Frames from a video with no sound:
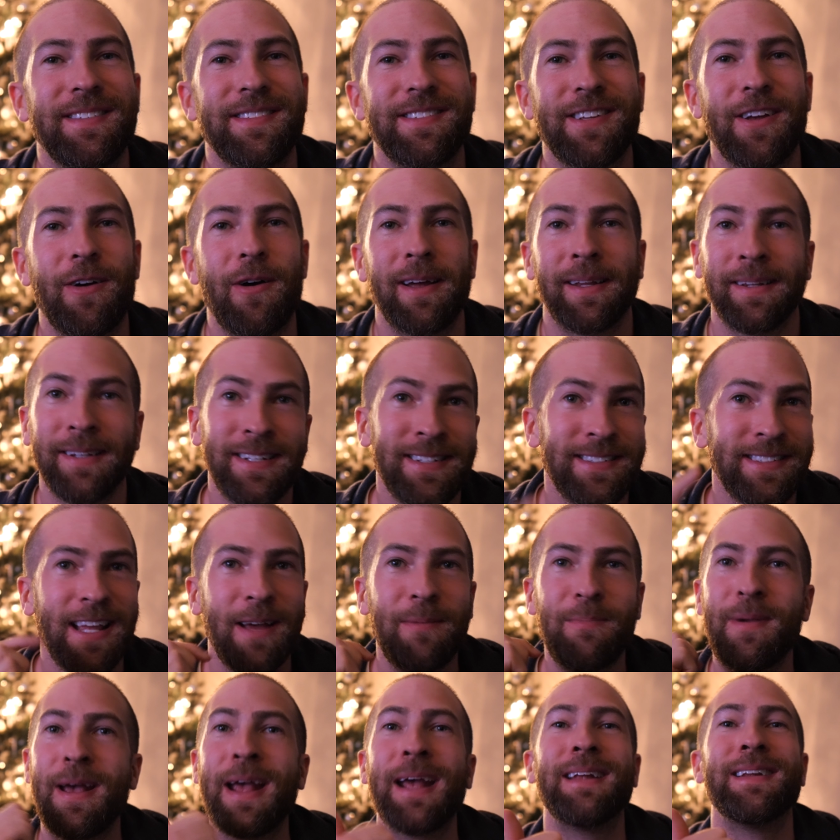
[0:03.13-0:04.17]
So at least I
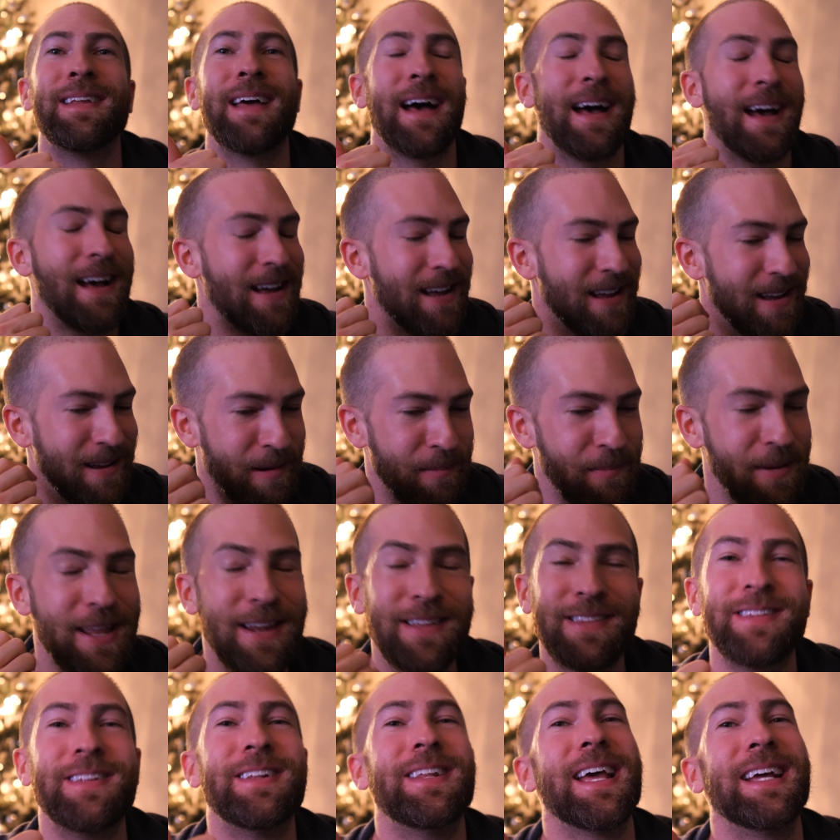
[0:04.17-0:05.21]
made
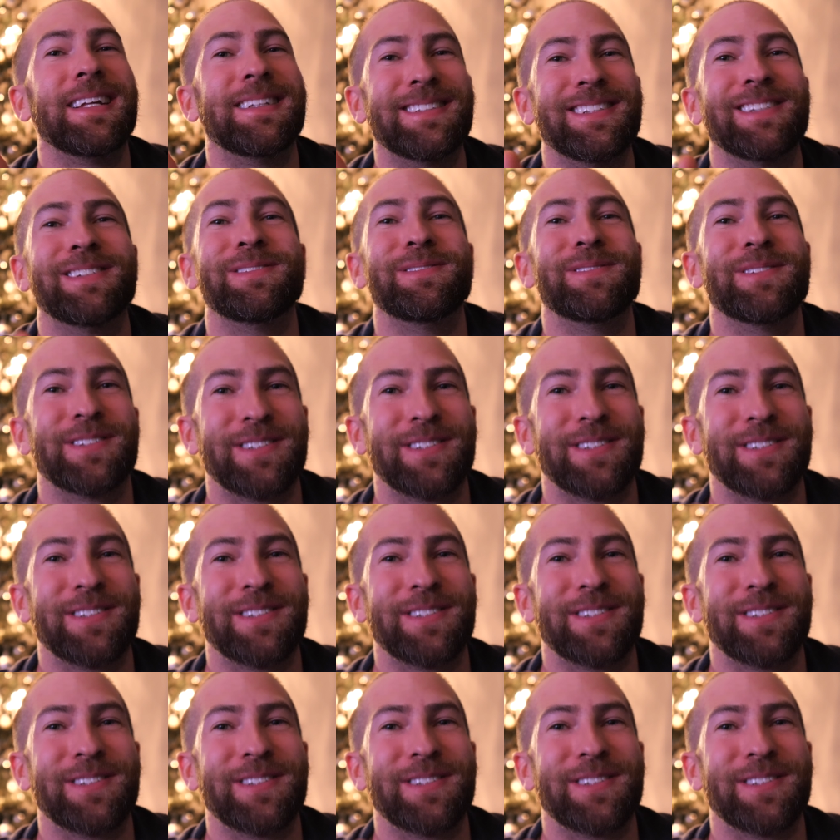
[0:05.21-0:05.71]
it to day 2.